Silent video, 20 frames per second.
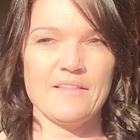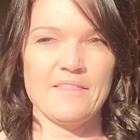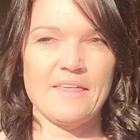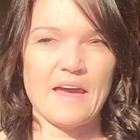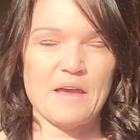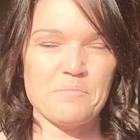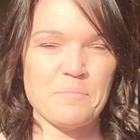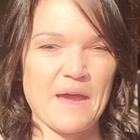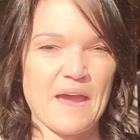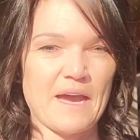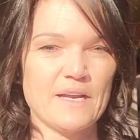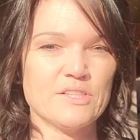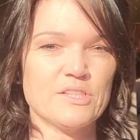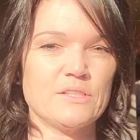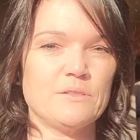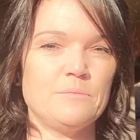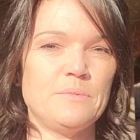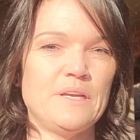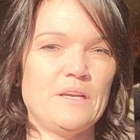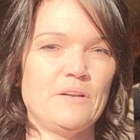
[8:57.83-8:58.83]
that
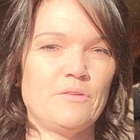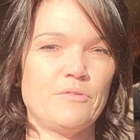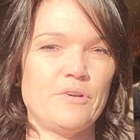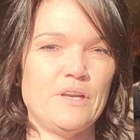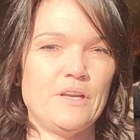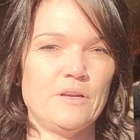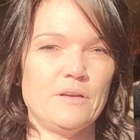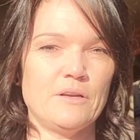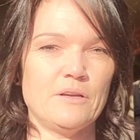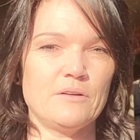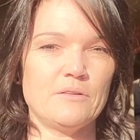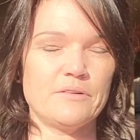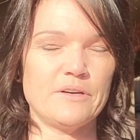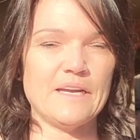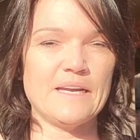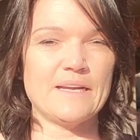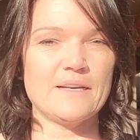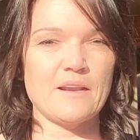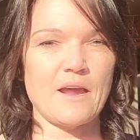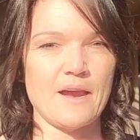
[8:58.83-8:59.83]
passion being
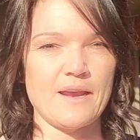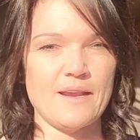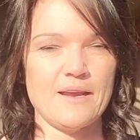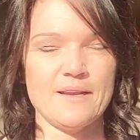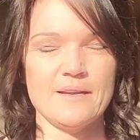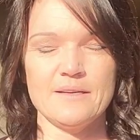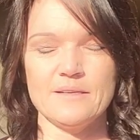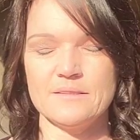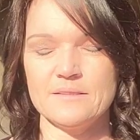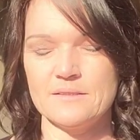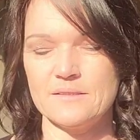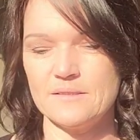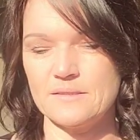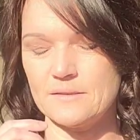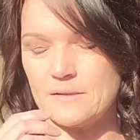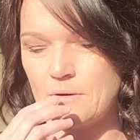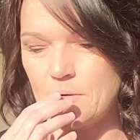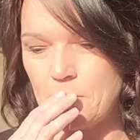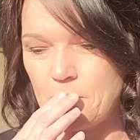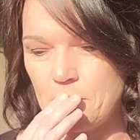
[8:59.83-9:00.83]
reignited.
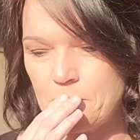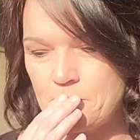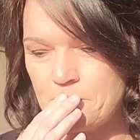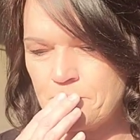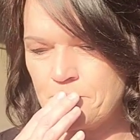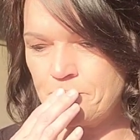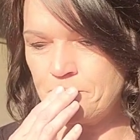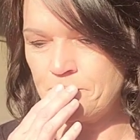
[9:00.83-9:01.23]
So